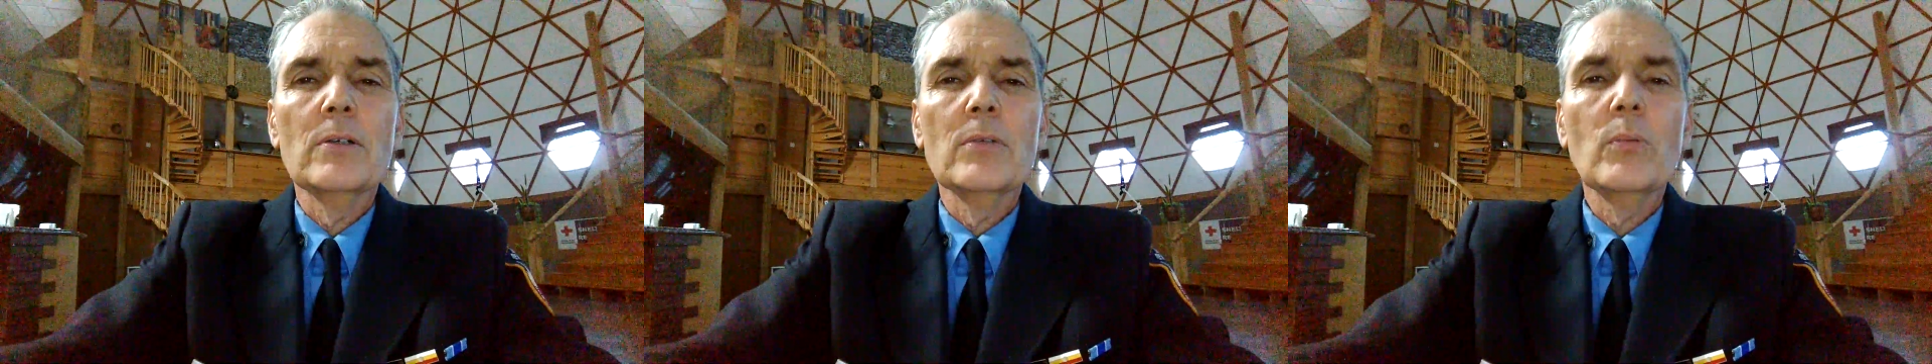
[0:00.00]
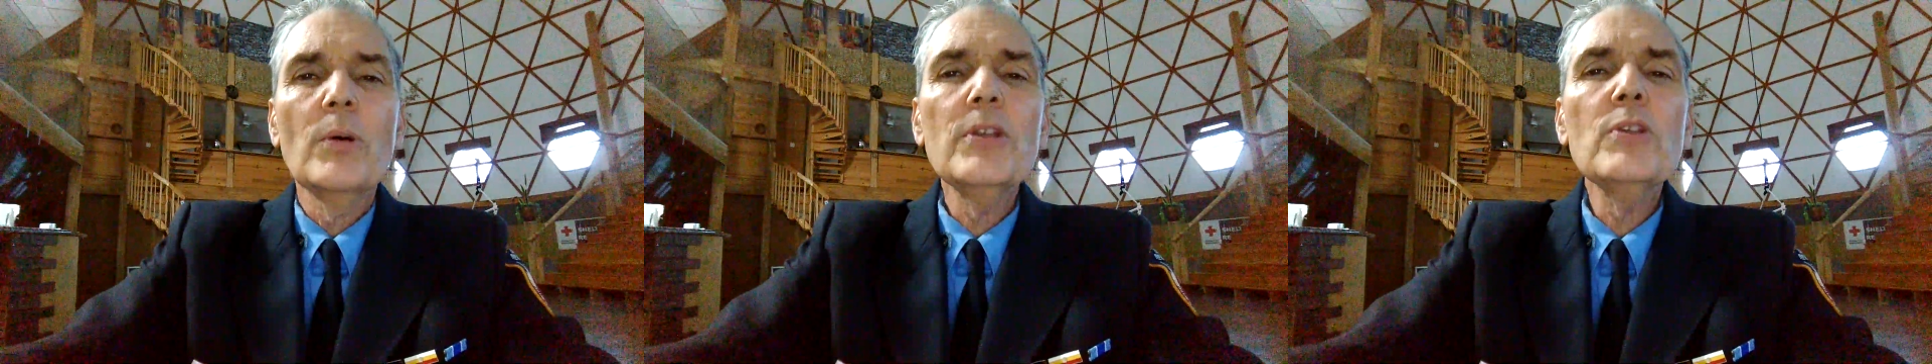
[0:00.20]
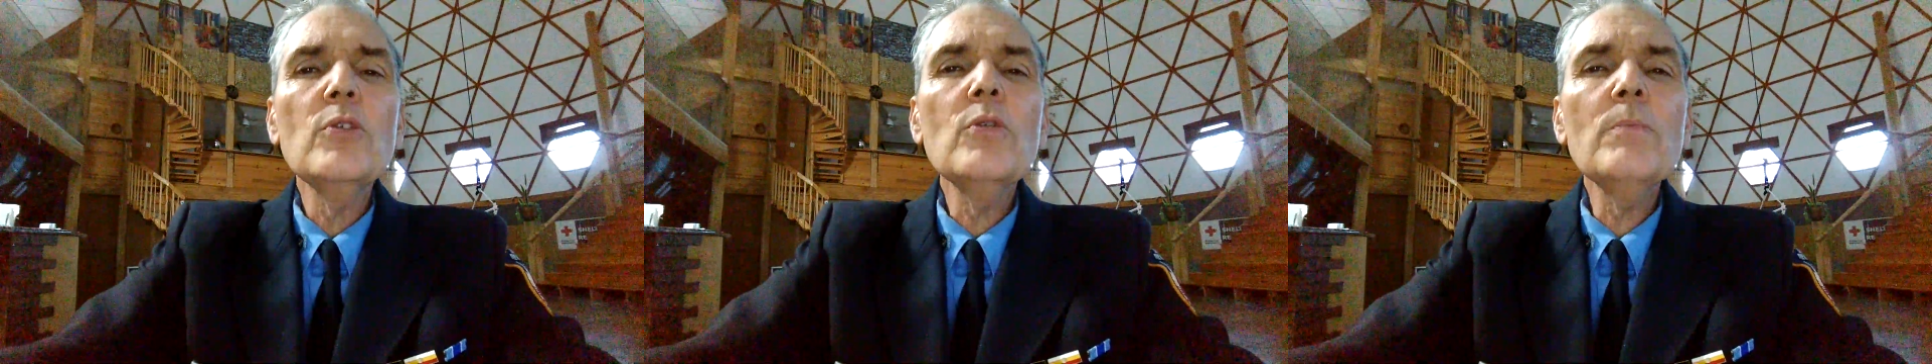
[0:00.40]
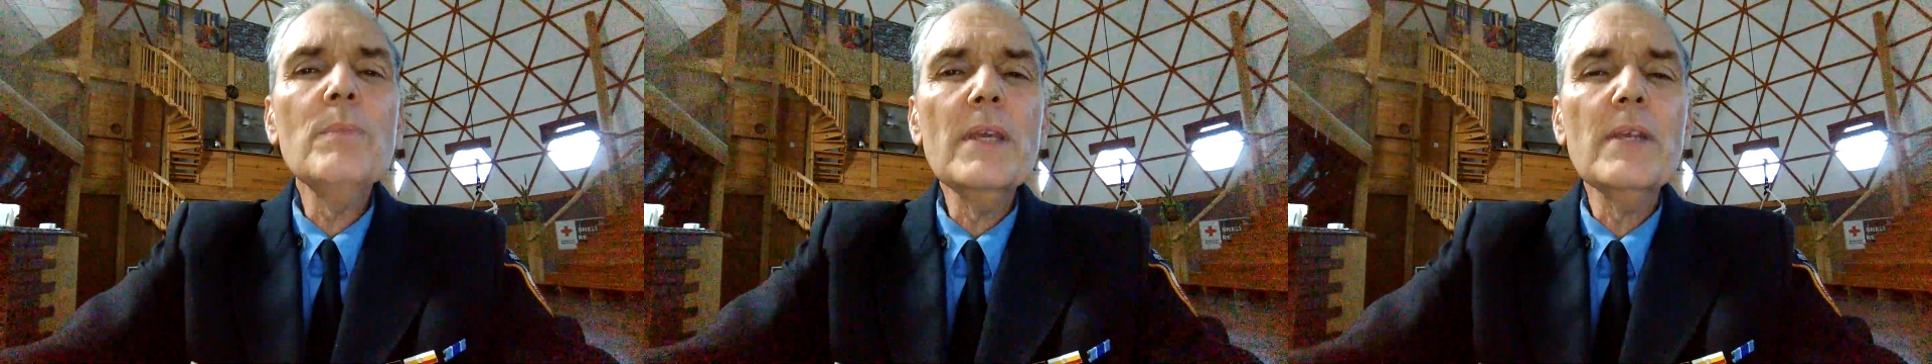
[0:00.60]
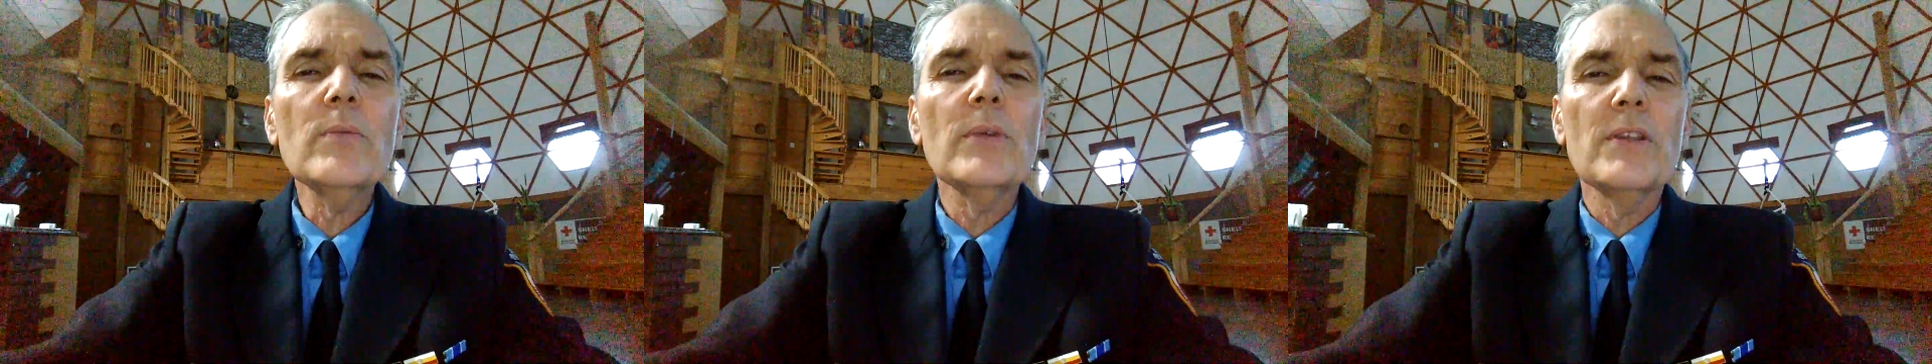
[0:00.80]
When you
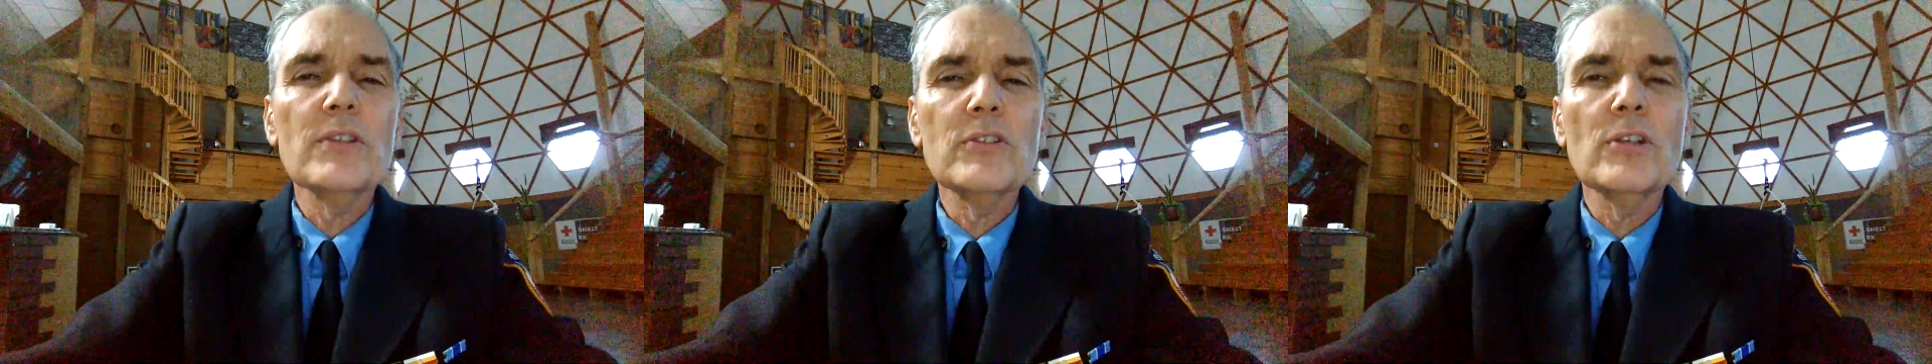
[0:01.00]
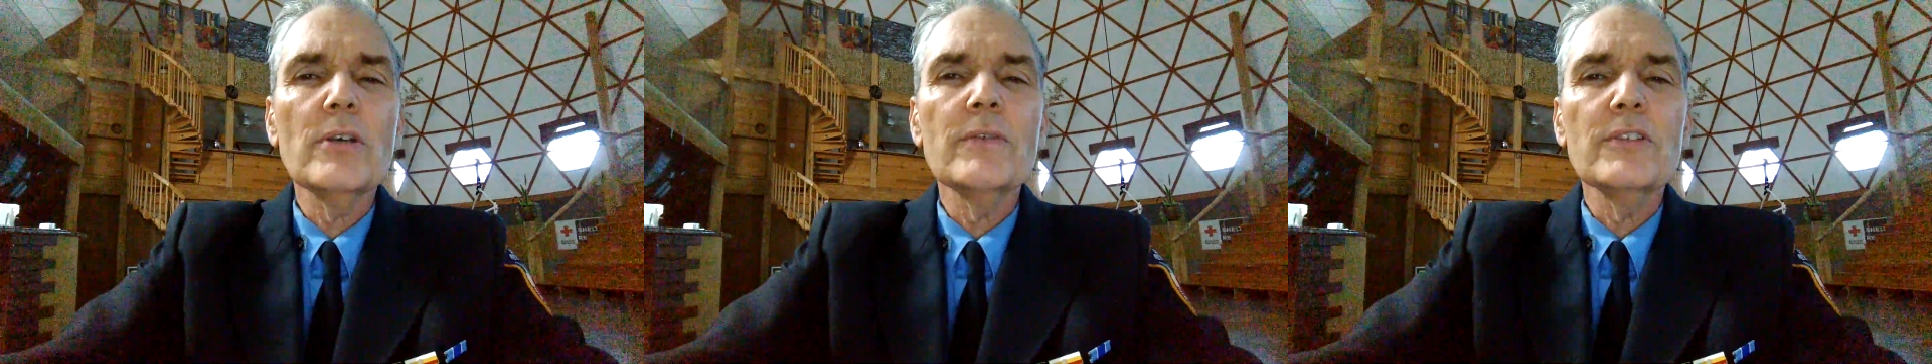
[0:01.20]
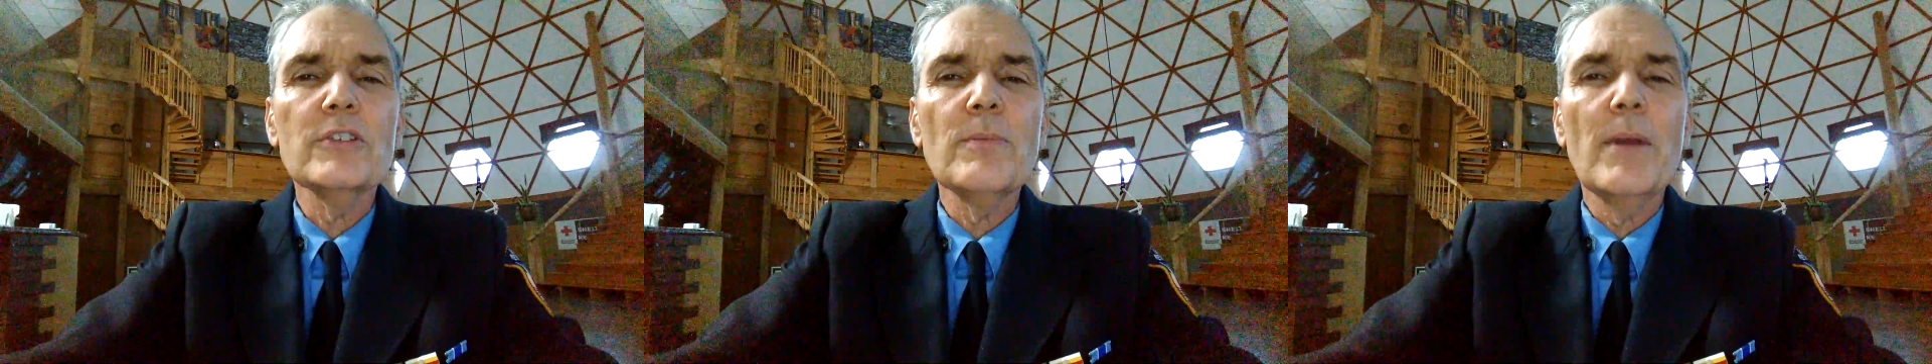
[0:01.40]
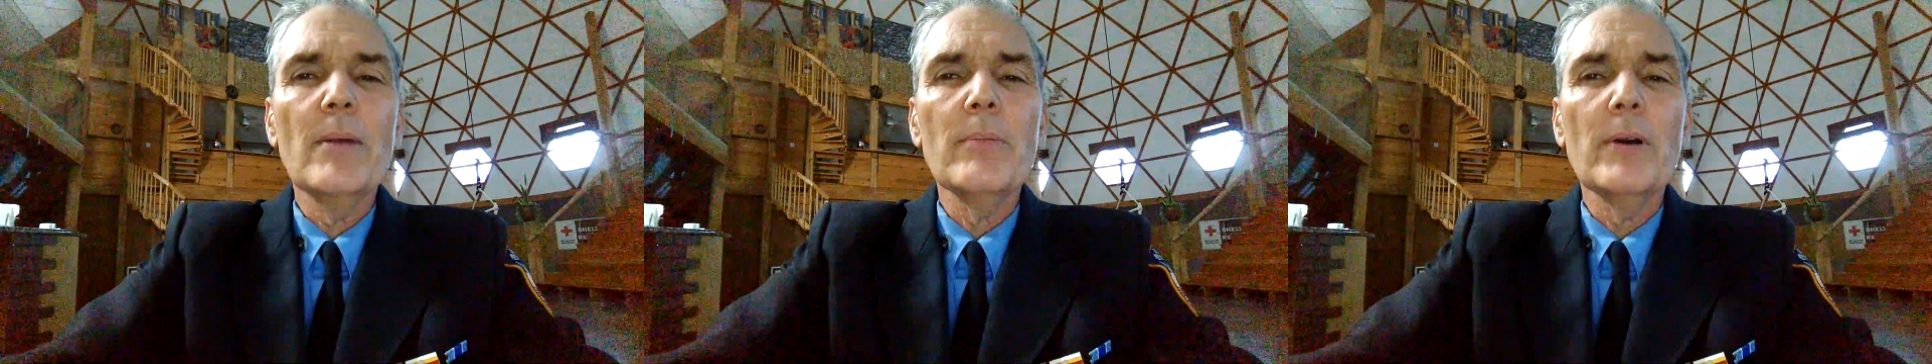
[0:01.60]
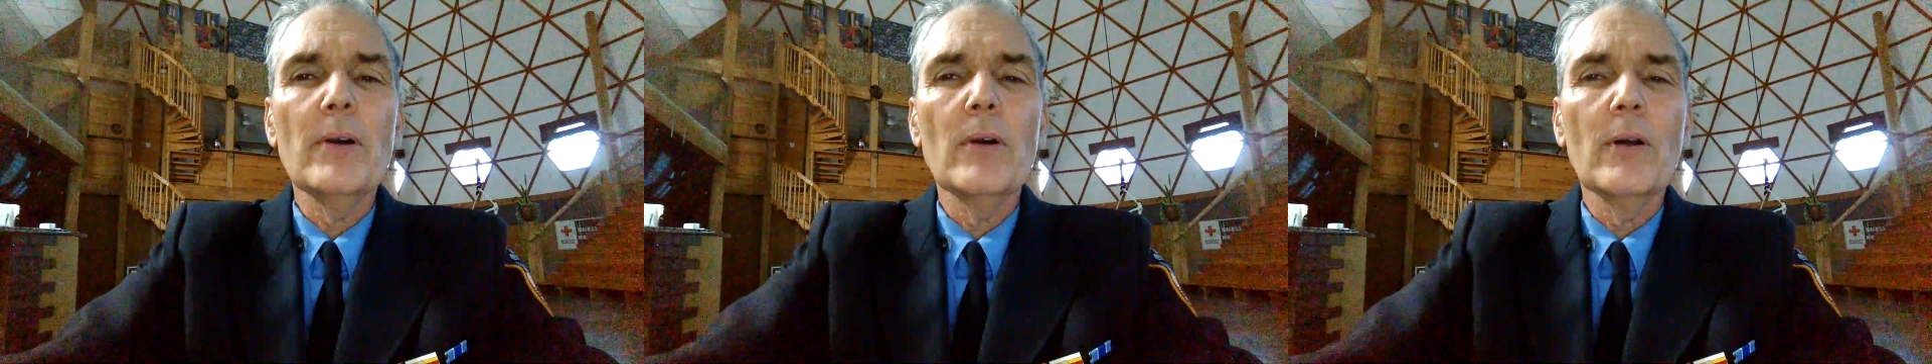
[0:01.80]
meet with a service
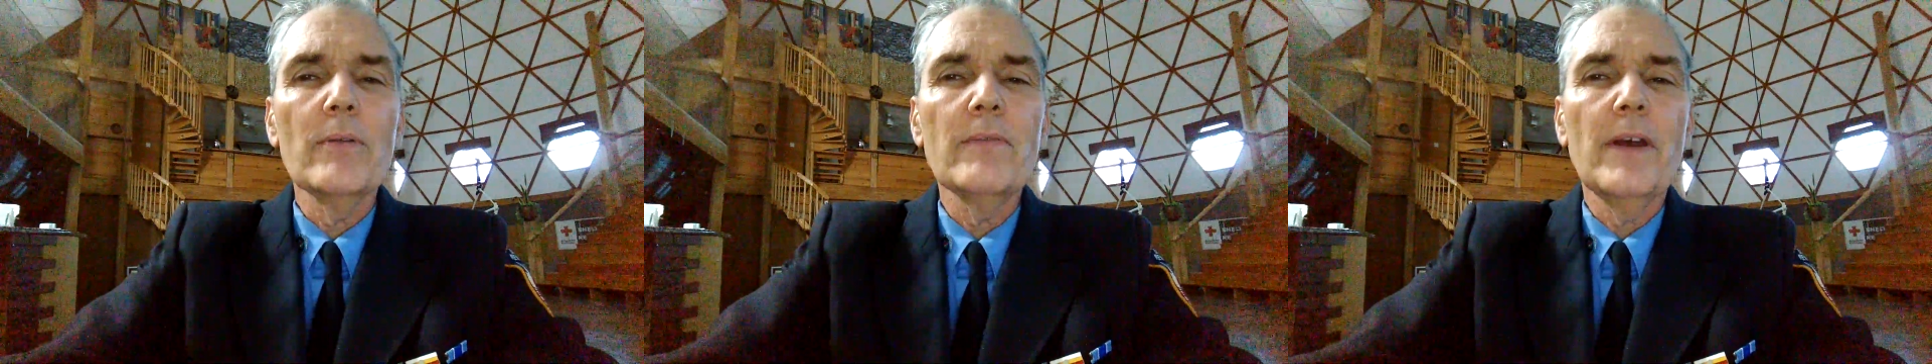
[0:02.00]
member on